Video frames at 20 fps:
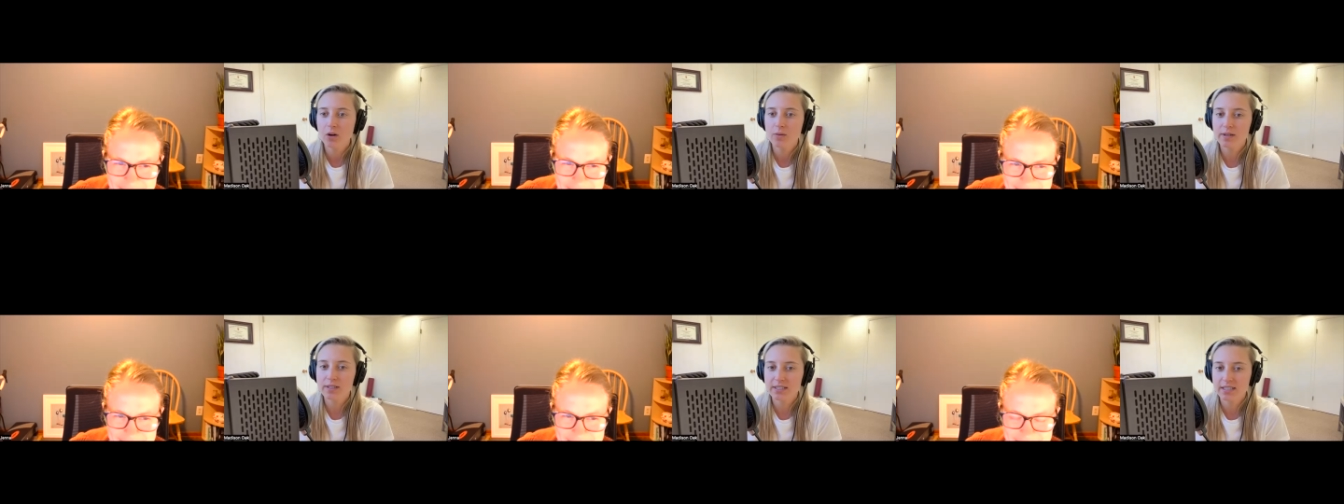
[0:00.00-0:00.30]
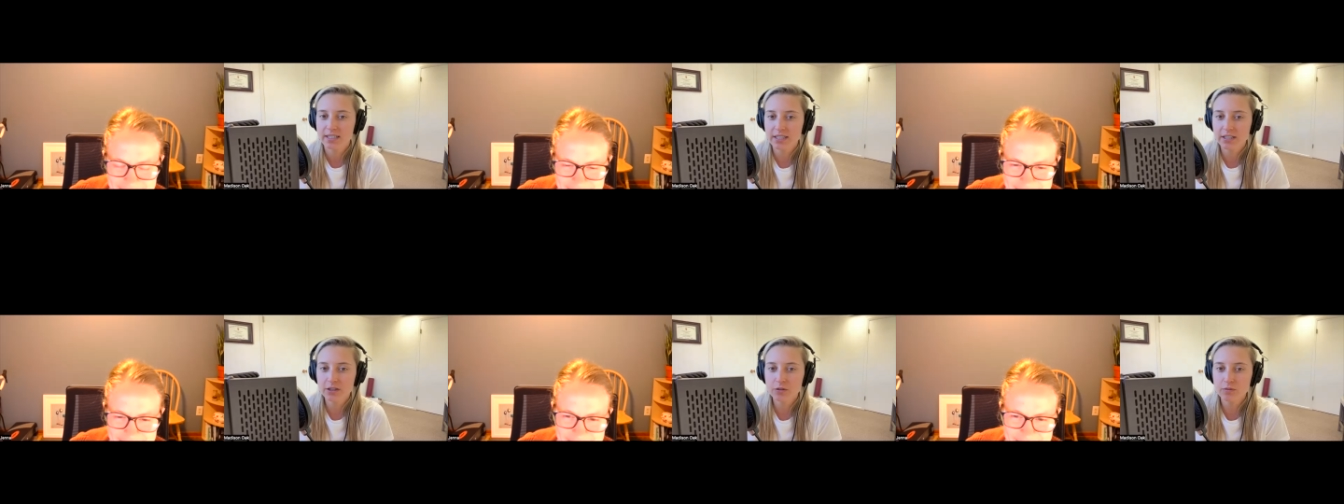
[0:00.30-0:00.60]
we
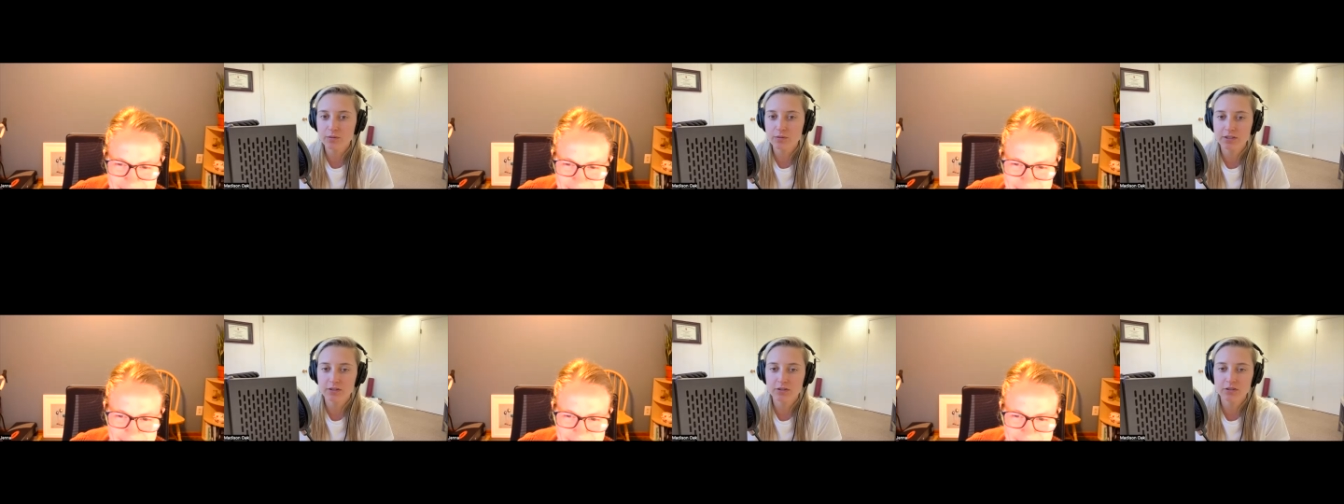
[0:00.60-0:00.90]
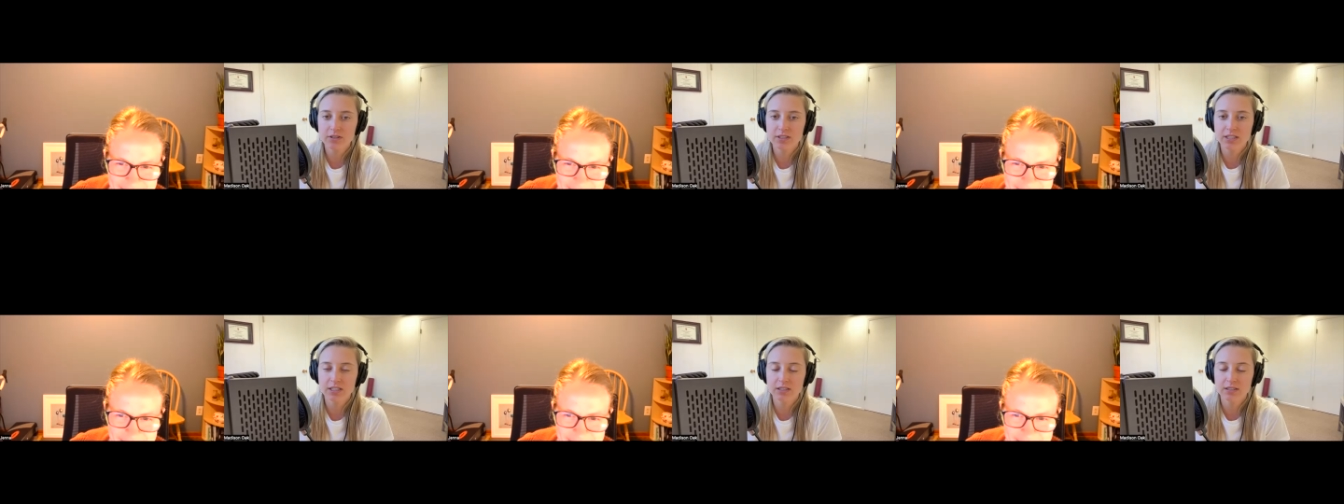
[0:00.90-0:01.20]
see in the
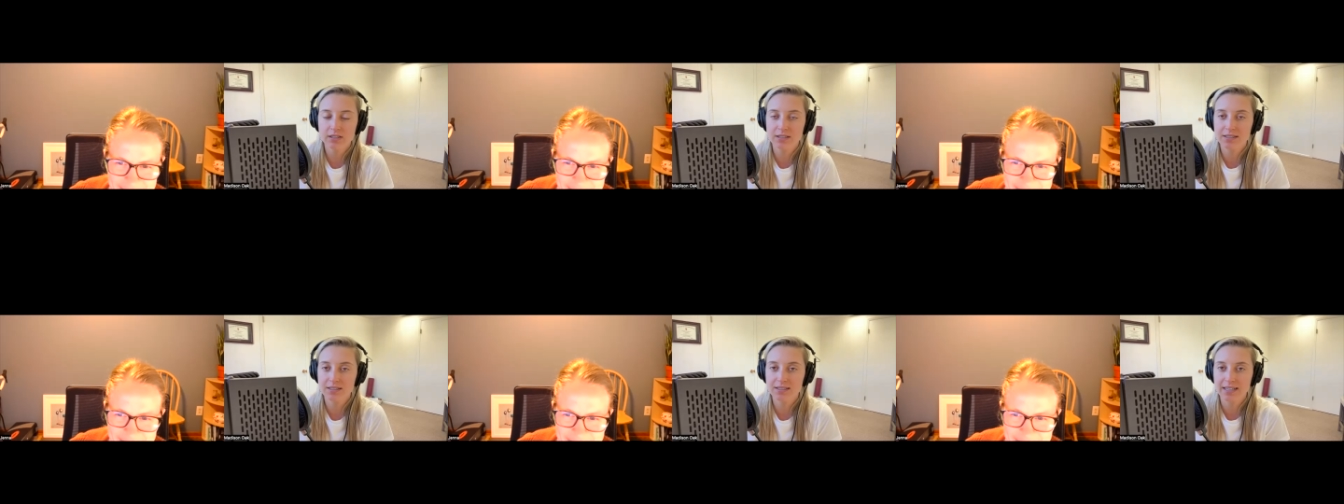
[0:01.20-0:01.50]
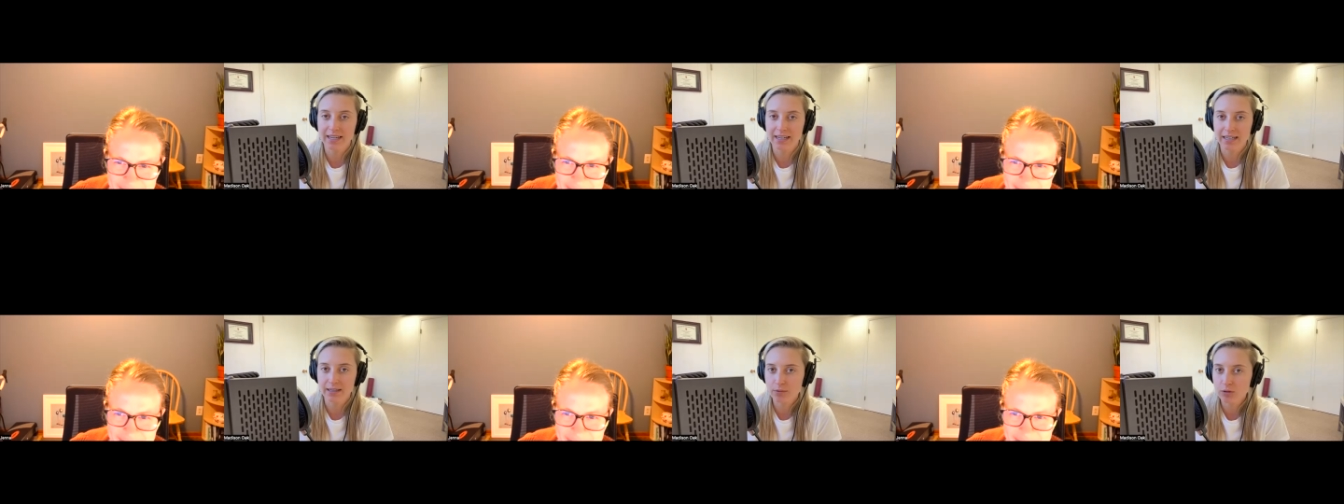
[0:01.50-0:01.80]
research that
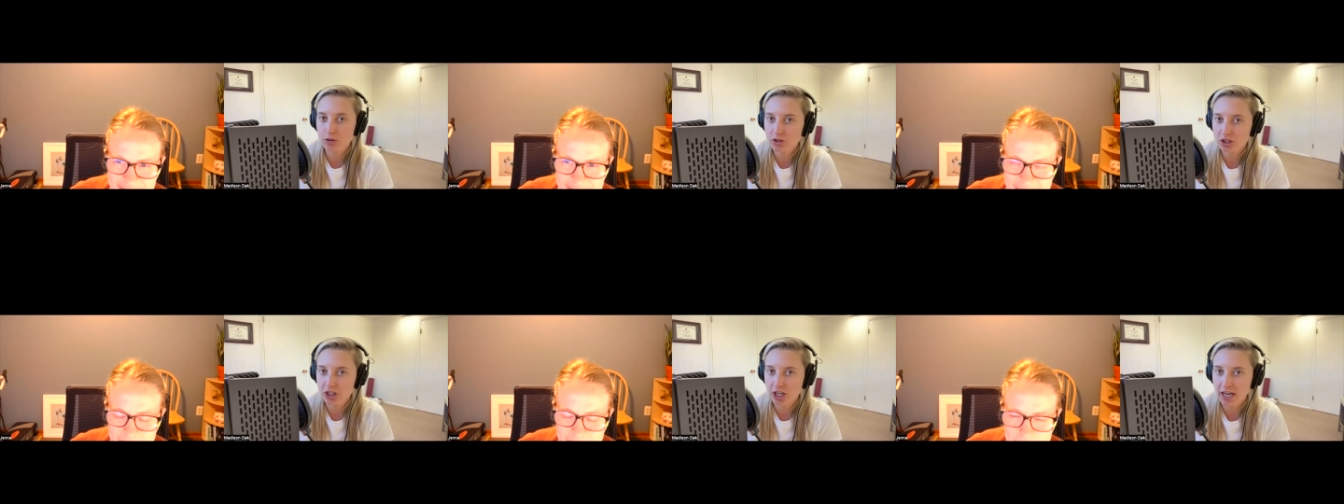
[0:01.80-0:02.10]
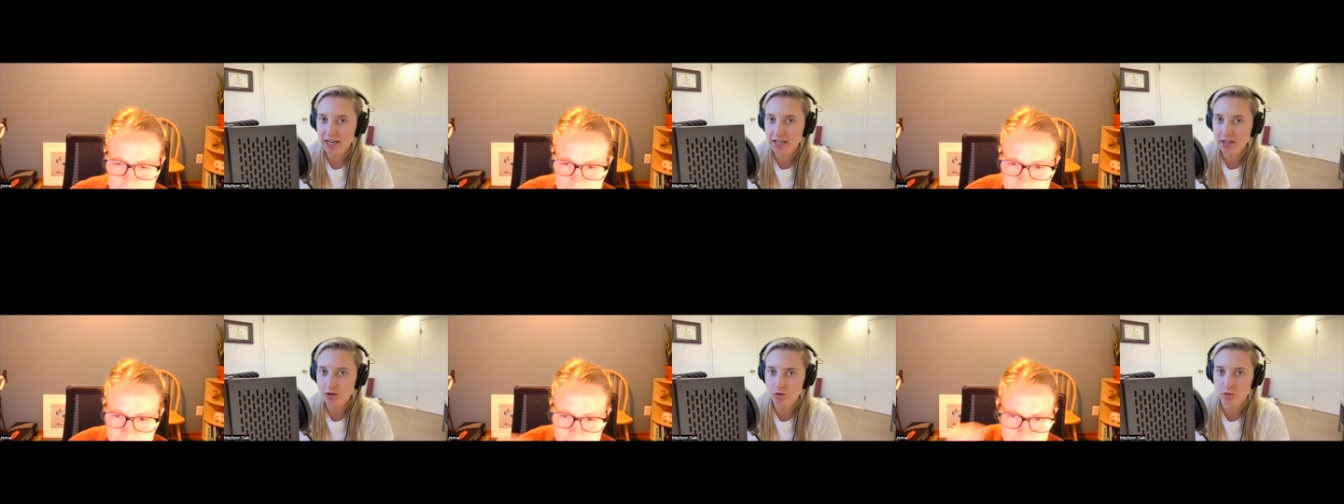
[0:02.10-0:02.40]
sustainable
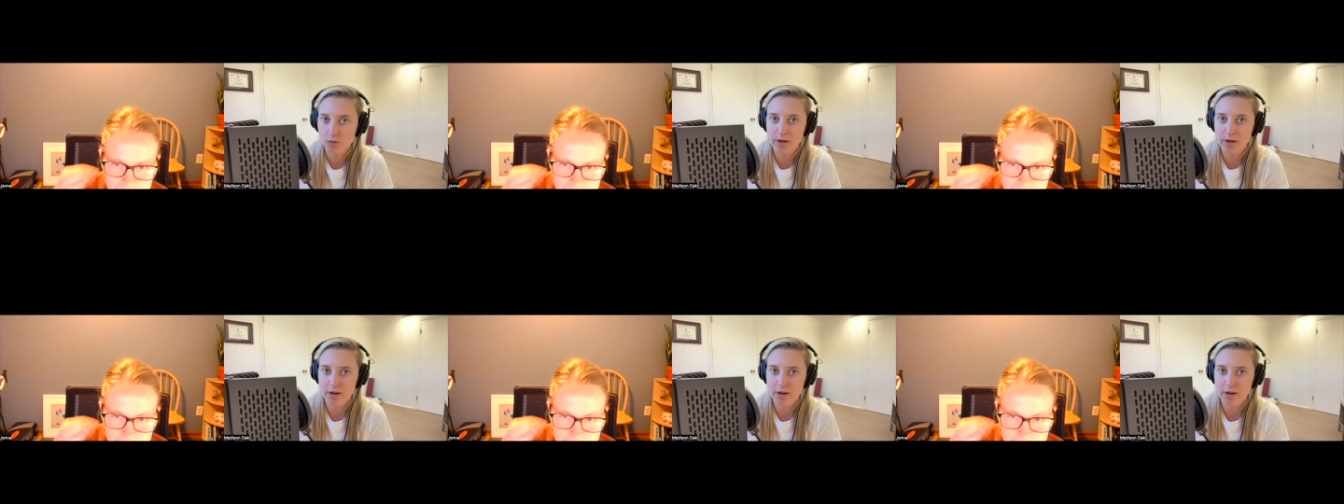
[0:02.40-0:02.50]
change,